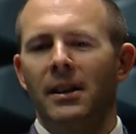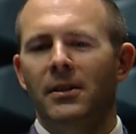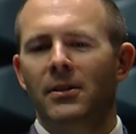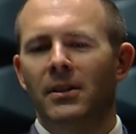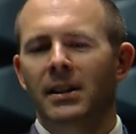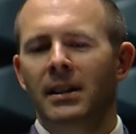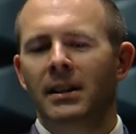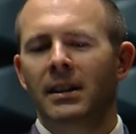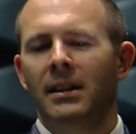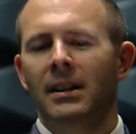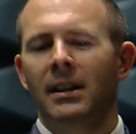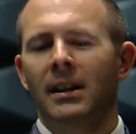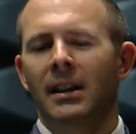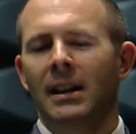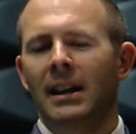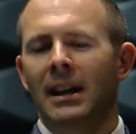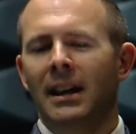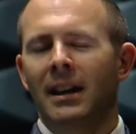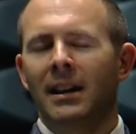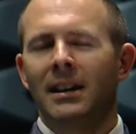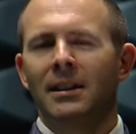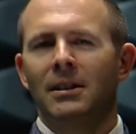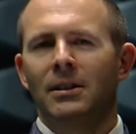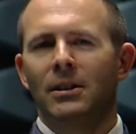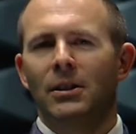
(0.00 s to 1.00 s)
I think
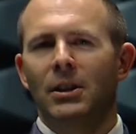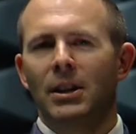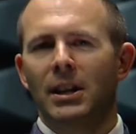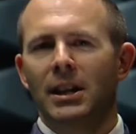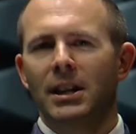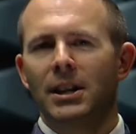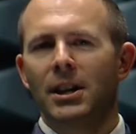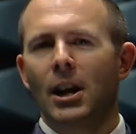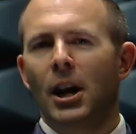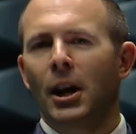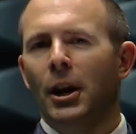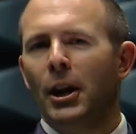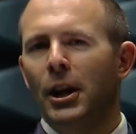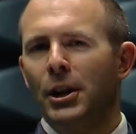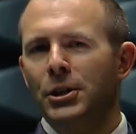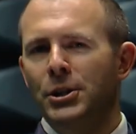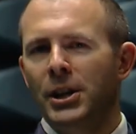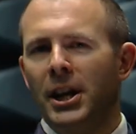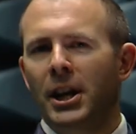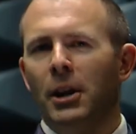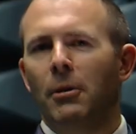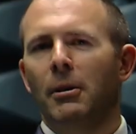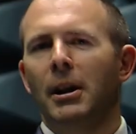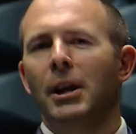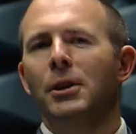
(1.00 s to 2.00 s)
the younger
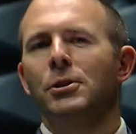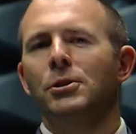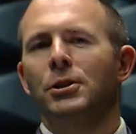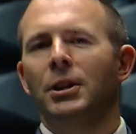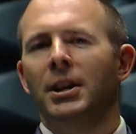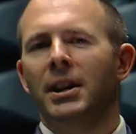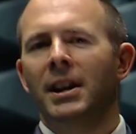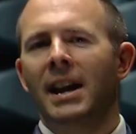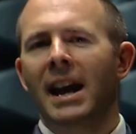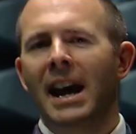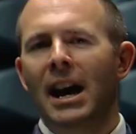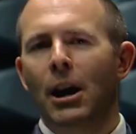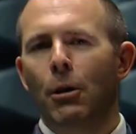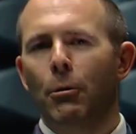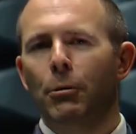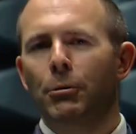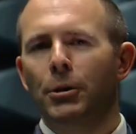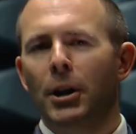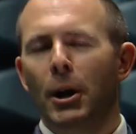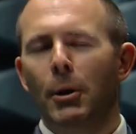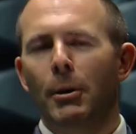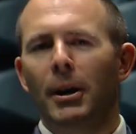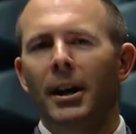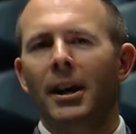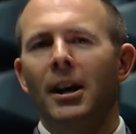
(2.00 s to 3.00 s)
generation now
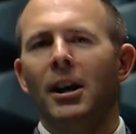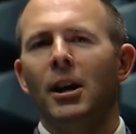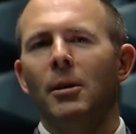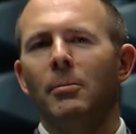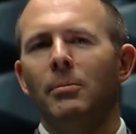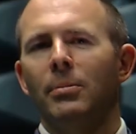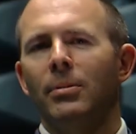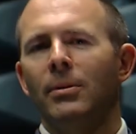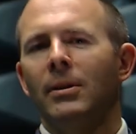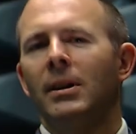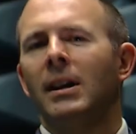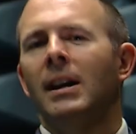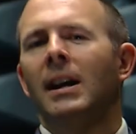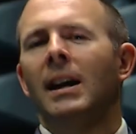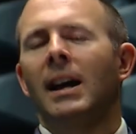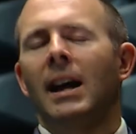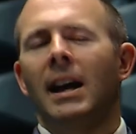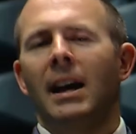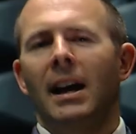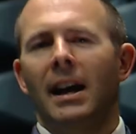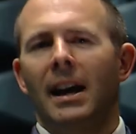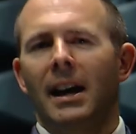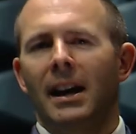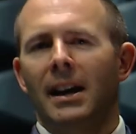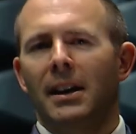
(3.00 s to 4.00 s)
growing up,
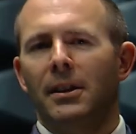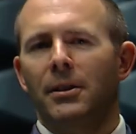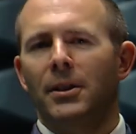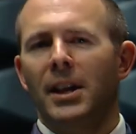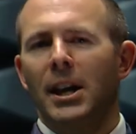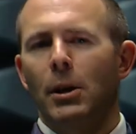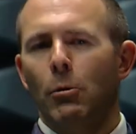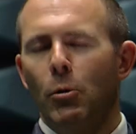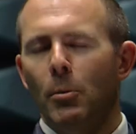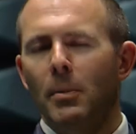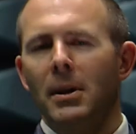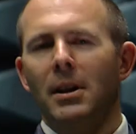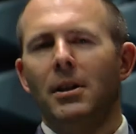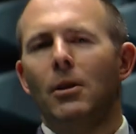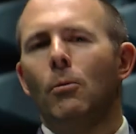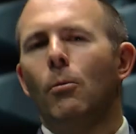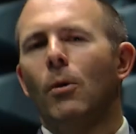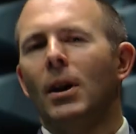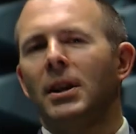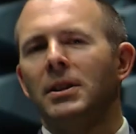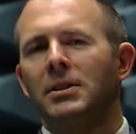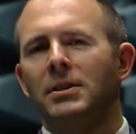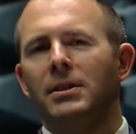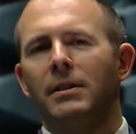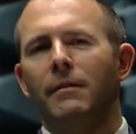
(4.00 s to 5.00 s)
uh, they will be the
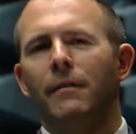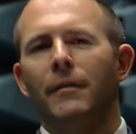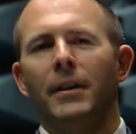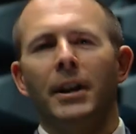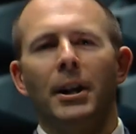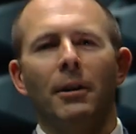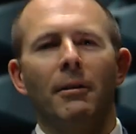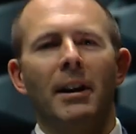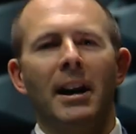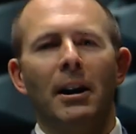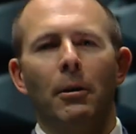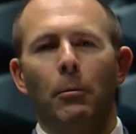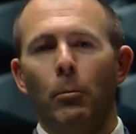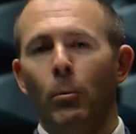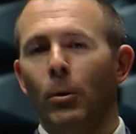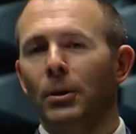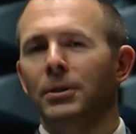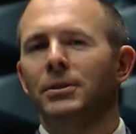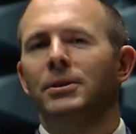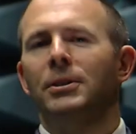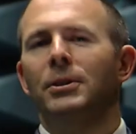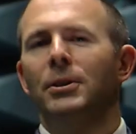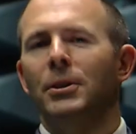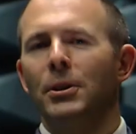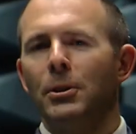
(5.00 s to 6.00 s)
ones to figure out
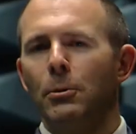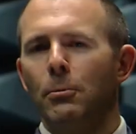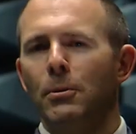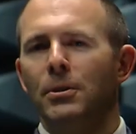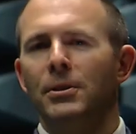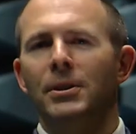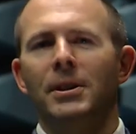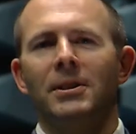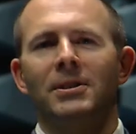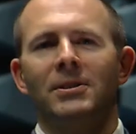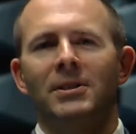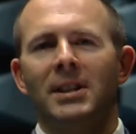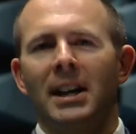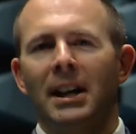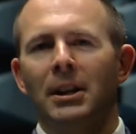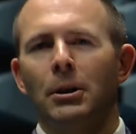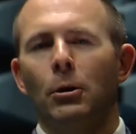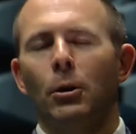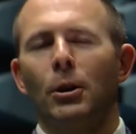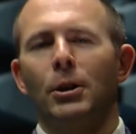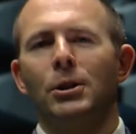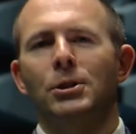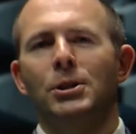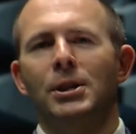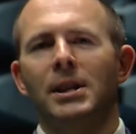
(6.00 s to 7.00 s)
what to do with this
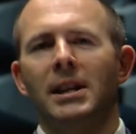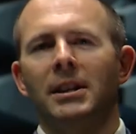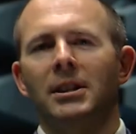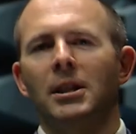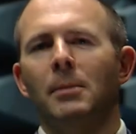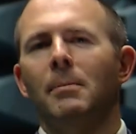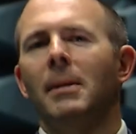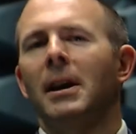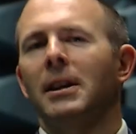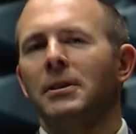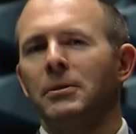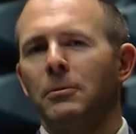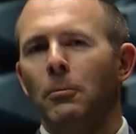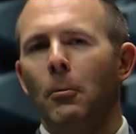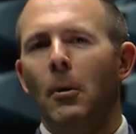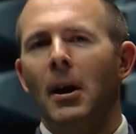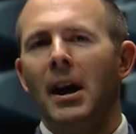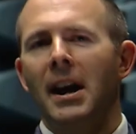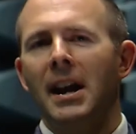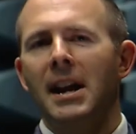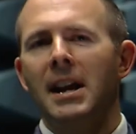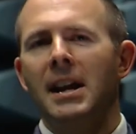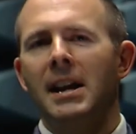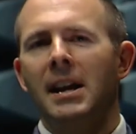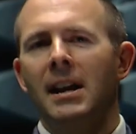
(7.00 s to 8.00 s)
technology in the best
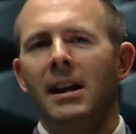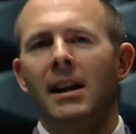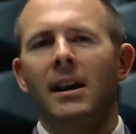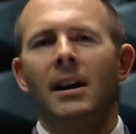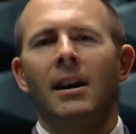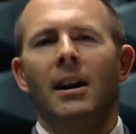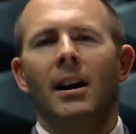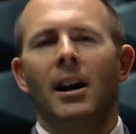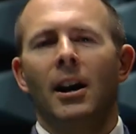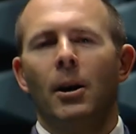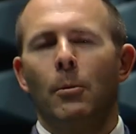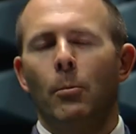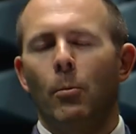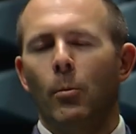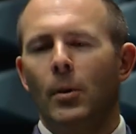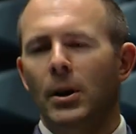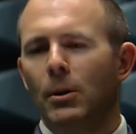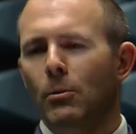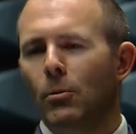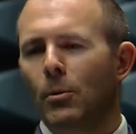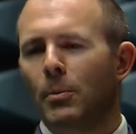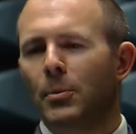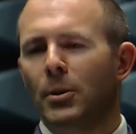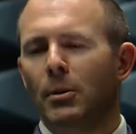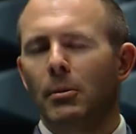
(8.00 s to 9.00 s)
way and we
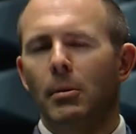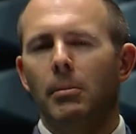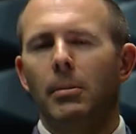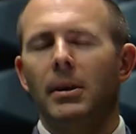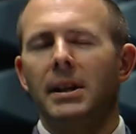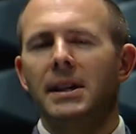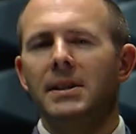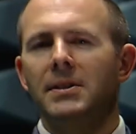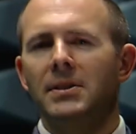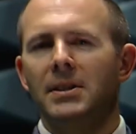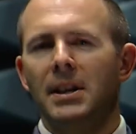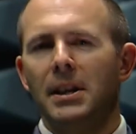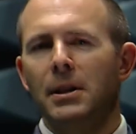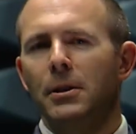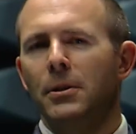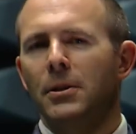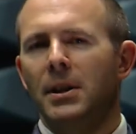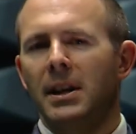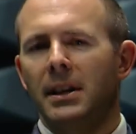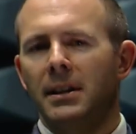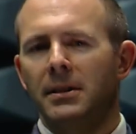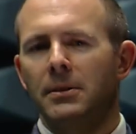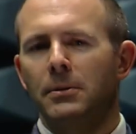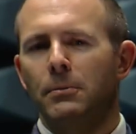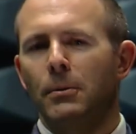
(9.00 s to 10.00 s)
will probably see
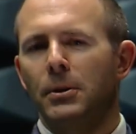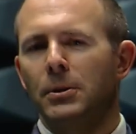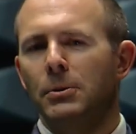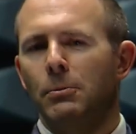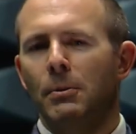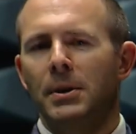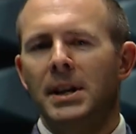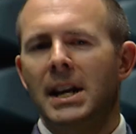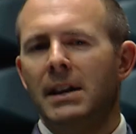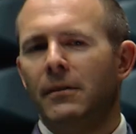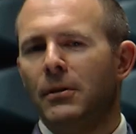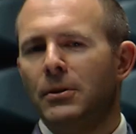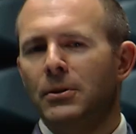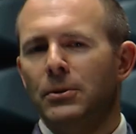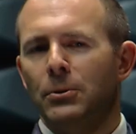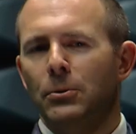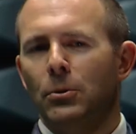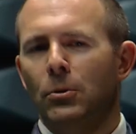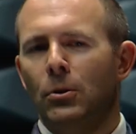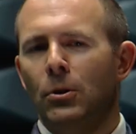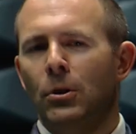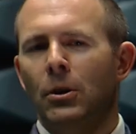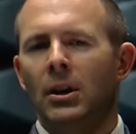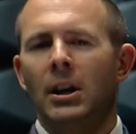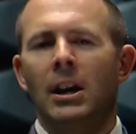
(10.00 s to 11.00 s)
things which we never
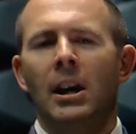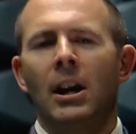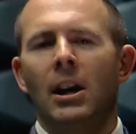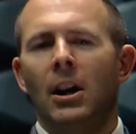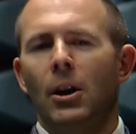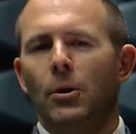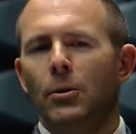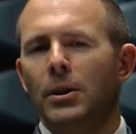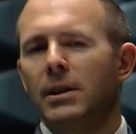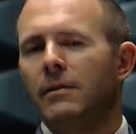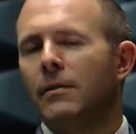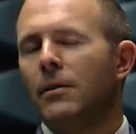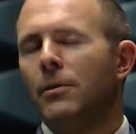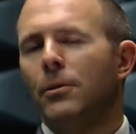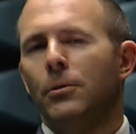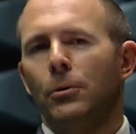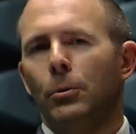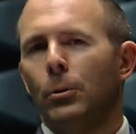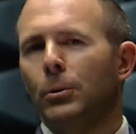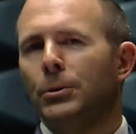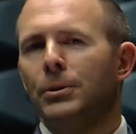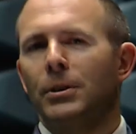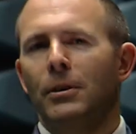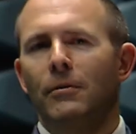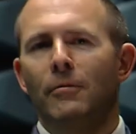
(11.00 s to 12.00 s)
saw or even
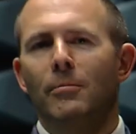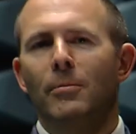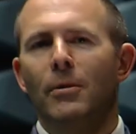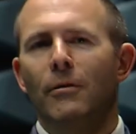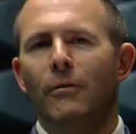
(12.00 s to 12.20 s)
thought of